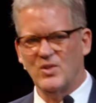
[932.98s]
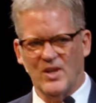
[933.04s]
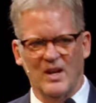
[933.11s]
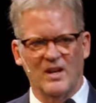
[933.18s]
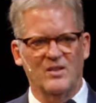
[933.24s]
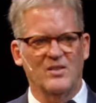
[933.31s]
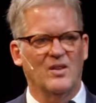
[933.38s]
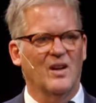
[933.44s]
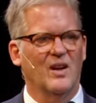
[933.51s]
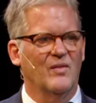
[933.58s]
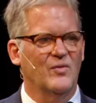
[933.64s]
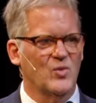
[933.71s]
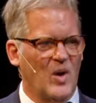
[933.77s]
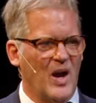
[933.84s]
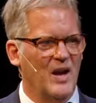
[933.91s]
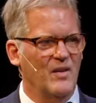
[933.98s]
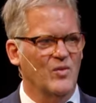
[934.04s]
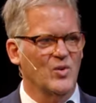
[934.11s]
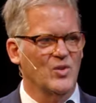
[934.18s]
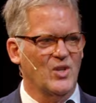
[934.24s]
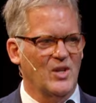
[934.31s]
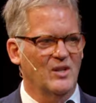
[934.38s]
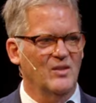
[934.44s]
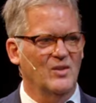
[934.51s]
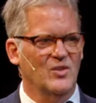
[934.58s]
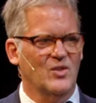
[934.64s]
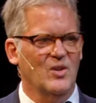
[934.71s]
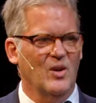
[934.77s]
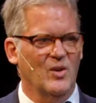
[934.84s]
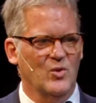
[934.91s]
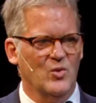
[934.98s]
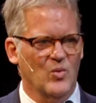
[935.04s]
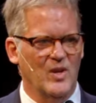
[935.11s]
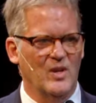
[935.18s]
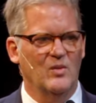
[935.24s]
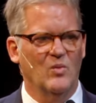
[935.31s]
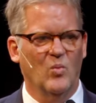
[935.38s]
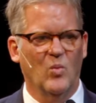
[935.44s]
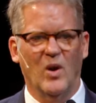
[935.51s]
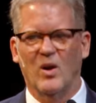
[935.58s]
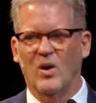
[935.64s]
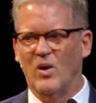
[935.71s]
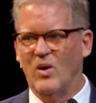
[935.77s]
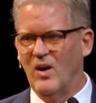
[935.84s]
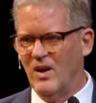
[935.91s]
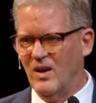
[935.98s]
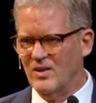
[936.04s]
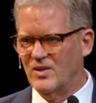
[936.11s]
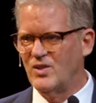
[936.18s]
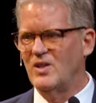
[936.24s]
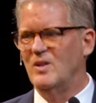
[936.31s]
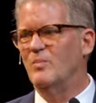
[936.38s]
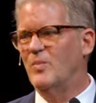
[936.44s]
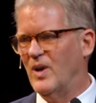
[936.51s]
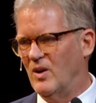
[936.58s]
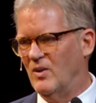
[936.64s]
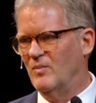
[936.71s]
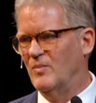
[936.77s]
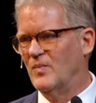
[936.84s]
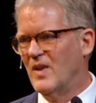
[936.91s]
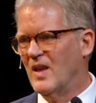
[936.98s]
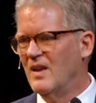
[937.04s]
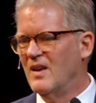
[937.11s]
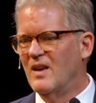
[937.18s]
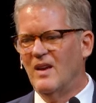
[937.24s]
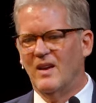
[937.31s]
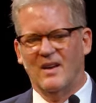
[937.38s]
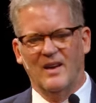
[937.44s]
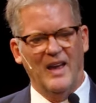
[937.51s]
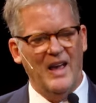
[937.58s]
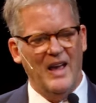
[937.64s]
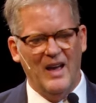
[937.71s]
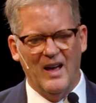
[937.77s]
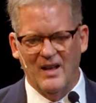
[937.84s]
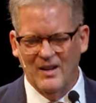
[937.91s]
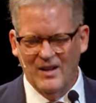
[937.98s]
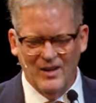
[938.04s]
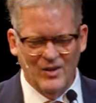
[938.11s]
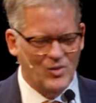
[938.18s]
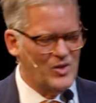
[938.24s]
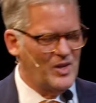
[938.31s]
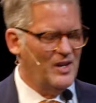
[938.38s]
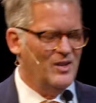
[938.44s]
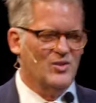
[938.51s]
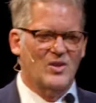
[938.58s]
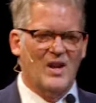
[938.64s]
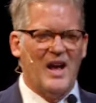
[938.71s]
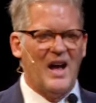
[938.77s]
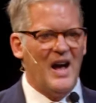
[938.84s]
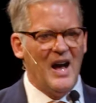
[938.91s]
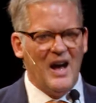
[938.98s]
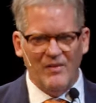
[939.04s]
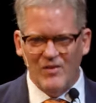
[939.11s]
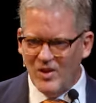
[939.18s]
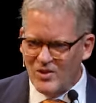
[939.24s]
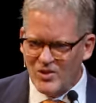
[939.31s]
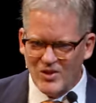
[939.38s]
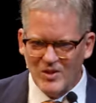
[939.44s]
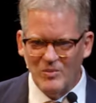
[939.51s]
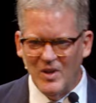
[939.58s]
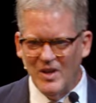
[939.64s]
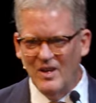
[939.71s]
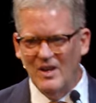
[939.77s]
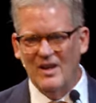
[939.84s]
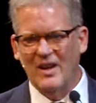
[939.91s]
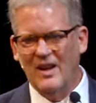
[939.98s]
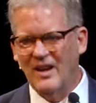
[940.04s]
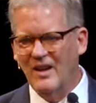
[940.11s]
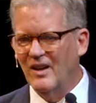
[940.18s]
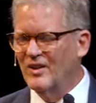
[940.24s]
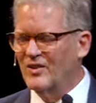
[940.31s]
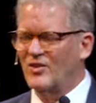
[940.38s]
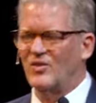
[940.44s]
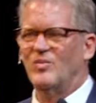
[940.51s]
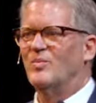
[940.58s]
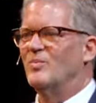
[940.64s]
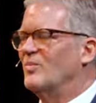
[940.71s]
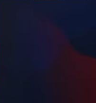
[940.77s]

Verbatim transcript: uh, of drivers in this country wear a seatbelt. And it's as obvious to me as